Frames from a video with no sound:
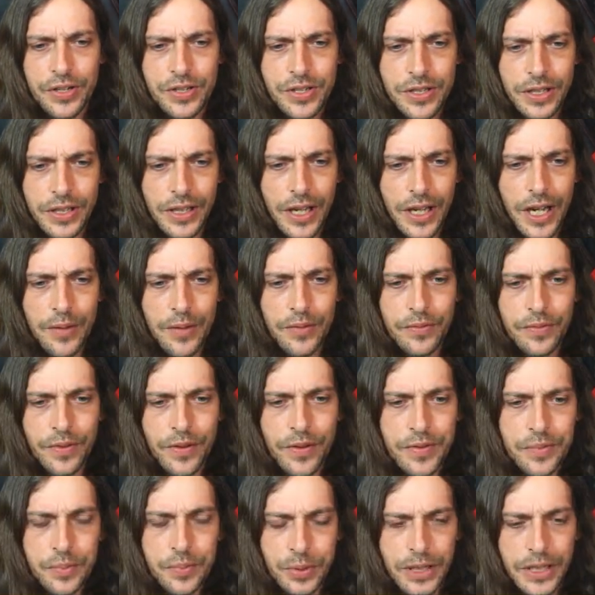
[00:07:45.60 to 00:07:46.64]
the game and
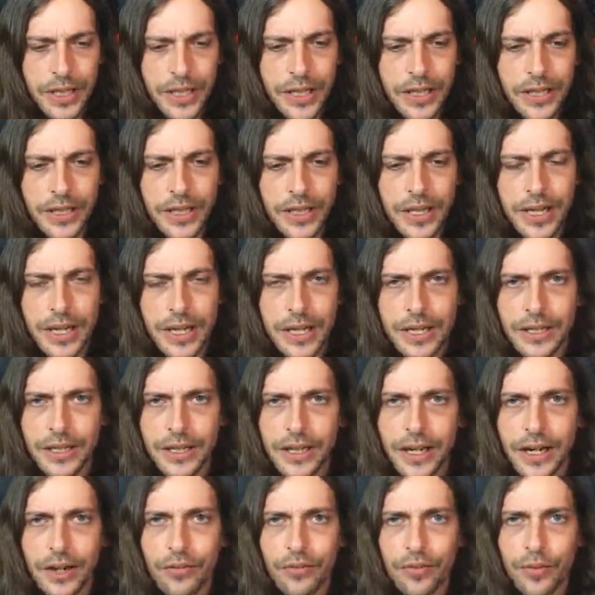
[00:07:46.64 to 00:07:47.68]
first playing it. They
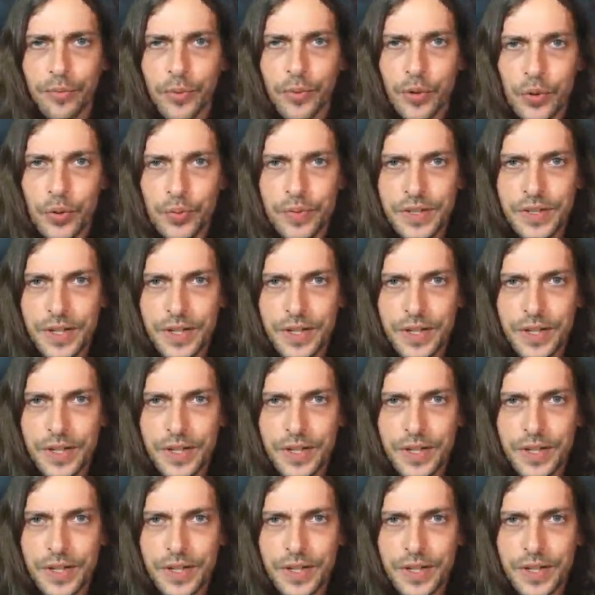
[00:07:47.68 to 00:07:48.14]
have removed some